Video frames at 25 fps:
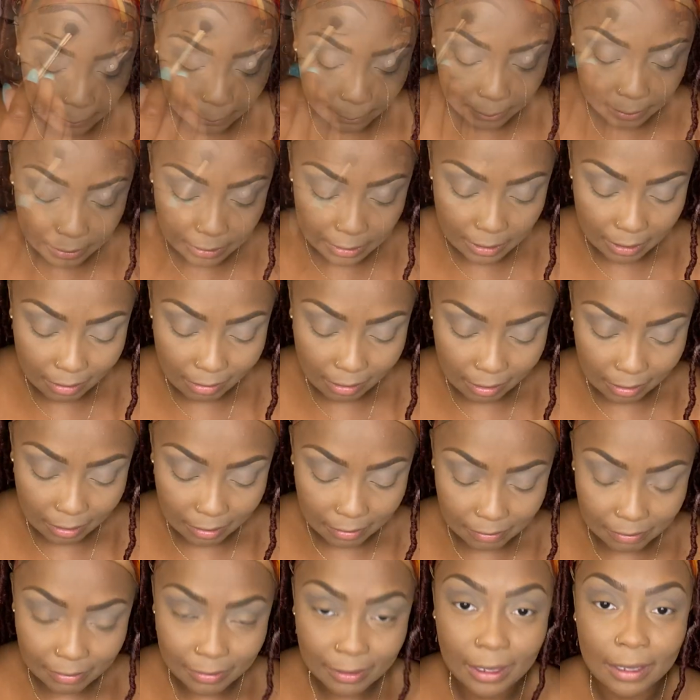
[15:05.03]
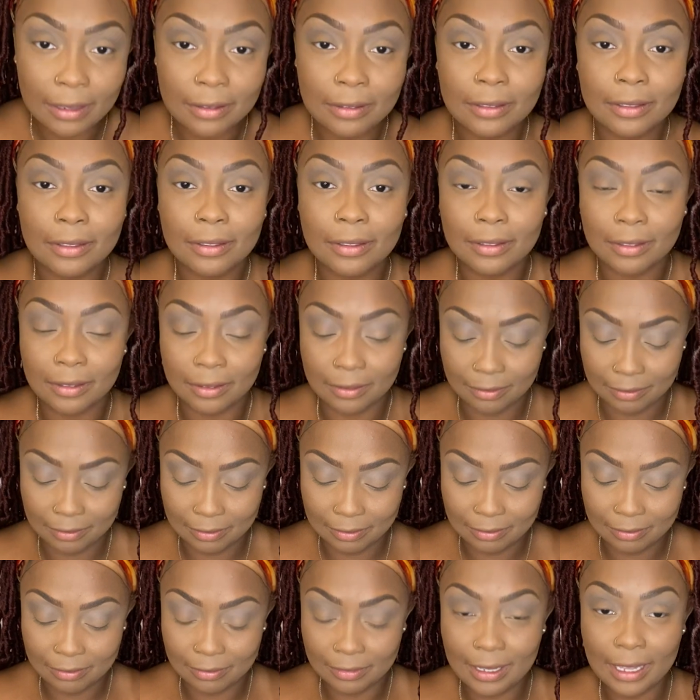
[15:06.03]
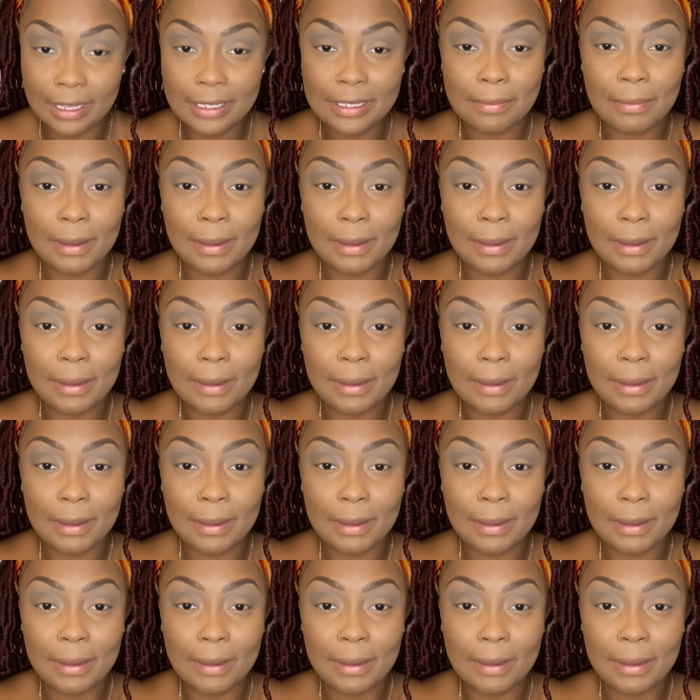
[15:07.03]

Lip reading: But yeah, that's